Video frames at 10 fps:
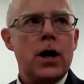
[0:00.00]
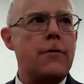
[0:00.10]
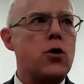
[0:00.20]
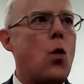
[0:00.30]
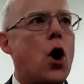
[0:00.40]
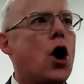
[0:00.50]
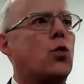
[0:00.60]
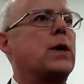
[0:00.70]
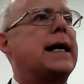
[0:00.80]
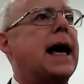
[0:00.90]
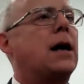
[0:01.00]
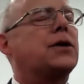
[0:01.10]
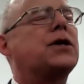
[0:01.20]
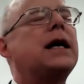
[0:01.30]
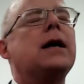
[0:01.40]
of the world we cannot
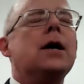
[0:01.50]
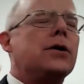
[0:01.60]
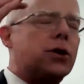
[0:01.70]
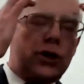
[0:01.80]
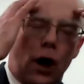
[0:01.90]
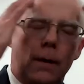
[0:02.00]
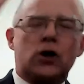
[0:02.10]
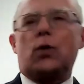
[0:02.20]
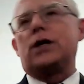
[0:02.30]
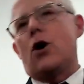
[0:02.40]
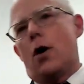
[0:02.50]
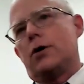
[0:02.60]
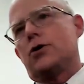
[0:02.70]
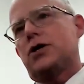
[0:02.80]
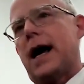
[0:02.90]
see. There's so much we don't
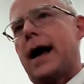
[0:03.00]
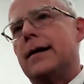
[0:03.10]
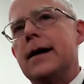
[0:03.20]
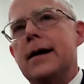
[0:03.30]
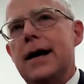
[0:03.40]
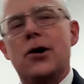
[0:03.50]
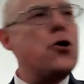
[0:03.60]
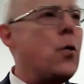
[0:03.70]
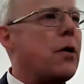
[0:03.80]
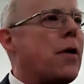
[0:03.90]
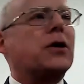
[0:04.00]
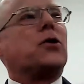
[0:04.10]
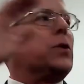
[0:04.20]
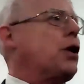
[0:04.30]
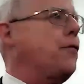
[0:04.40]
understand, and you know, we
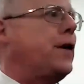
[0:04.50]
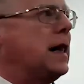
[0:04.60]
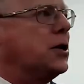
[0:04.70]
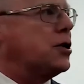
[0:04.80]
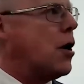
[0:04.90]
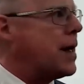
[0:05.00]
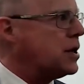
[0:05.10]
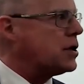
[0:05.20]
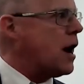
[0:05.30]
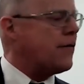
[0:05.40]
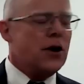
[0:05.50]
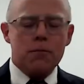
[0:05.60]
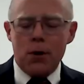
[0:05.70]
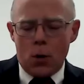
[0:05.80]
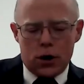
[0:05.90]
wrestle with our feelings and all that stuff.
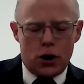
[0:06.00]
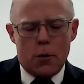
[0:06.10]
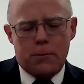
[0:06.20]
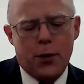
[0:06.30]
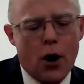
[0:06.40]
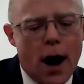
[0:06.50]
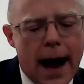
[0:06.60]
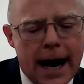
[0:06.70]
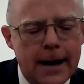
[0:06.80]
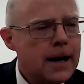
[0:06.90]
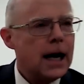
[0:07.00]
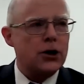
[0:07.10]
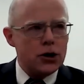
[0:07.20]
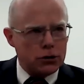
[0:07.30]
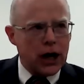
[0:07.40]
But when you pray
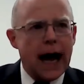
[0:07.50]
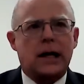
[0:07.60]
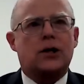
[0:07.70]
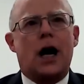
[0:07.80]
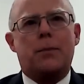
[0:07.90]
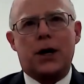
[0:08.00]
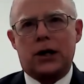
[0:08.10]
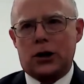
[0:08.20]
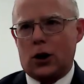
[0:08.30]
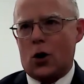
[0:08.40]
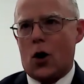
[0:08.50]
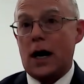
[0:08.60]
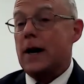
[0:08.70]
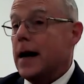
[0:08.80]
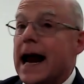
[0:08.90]
and you take something to the
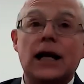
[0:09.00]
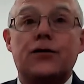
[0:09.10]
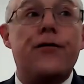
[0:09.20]
Lord, and it's